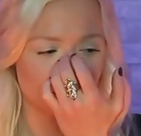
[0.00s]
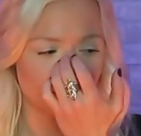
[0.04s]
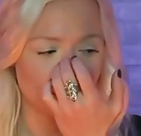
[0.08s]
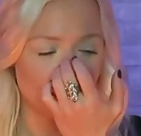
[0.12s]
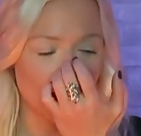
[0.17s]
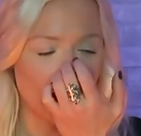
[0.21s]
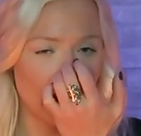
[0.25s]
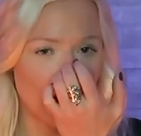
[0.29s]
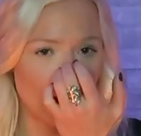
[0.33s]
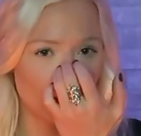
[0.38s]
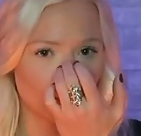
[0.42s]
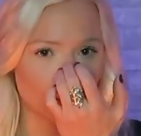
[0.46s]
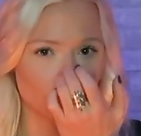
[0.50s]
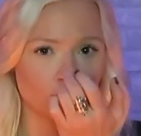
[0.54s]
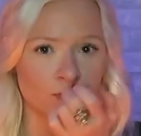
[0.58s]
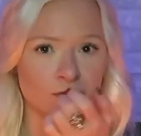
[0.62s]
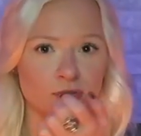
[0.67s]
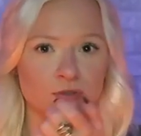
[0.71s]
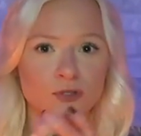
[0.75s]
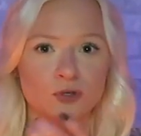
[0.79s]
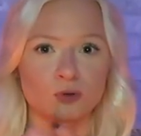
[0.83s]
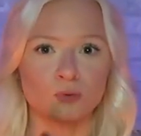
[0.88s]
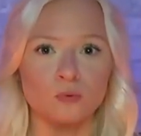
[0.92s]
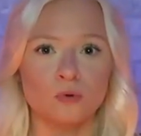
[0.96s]

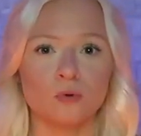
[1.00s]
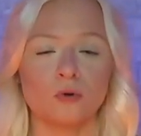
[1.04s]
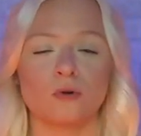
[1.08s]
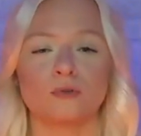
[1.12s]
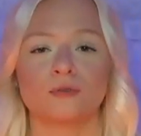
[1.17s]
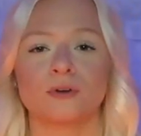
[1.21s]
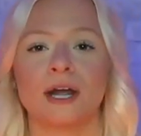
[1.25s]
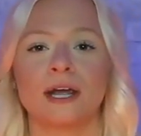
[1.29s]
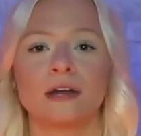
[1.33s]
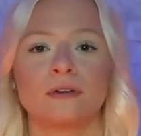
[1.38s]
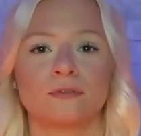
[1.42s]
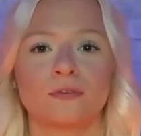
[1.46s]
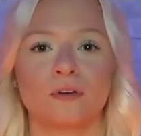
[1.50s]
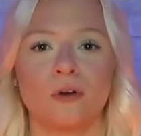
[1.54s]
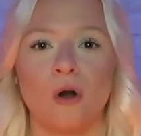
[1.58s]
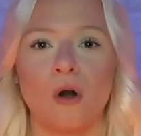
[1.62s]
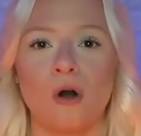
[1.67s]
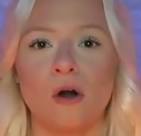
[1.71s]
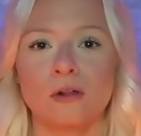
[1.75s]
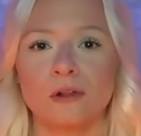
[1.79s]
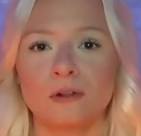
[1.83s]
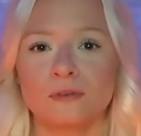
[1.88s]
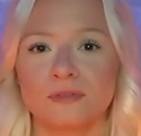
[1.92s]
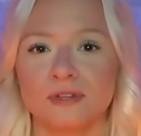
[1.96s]
powerful tool, right, for
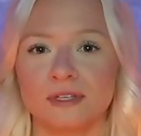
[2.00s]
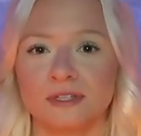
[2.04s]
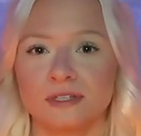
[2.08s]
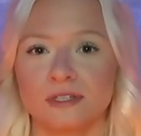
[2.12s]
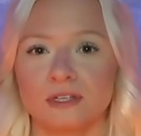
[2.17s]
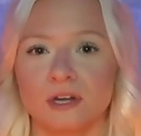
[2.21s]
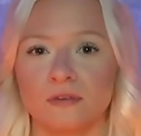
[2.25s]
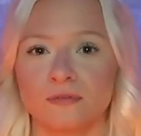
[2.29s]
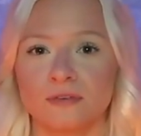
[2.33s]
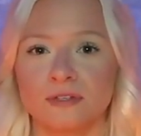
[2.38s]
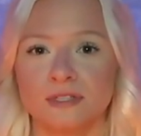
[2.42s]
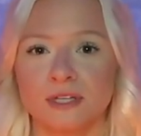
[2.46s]
all of this stuff.